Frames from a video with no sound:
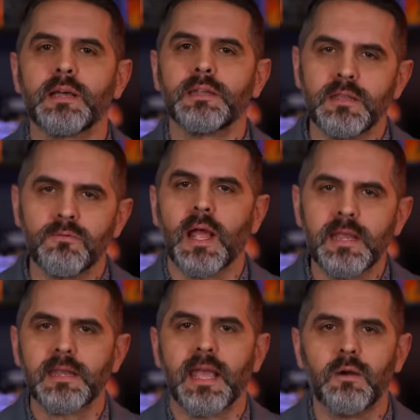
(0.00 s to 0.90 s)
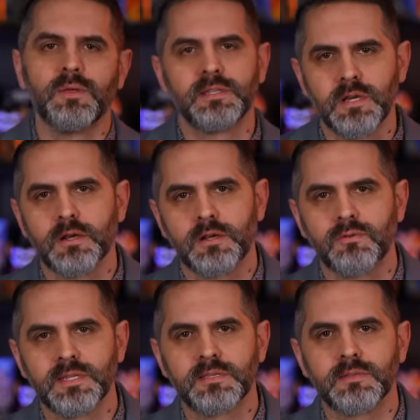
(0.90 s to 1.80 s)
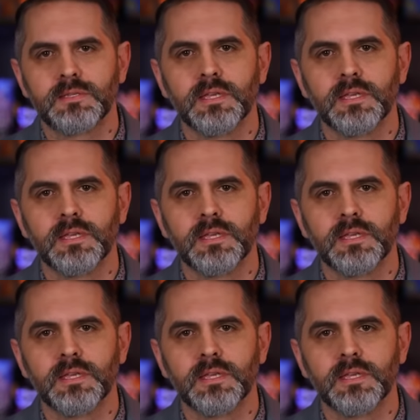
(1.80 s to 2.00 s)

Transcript: London right now with Dark Crystal.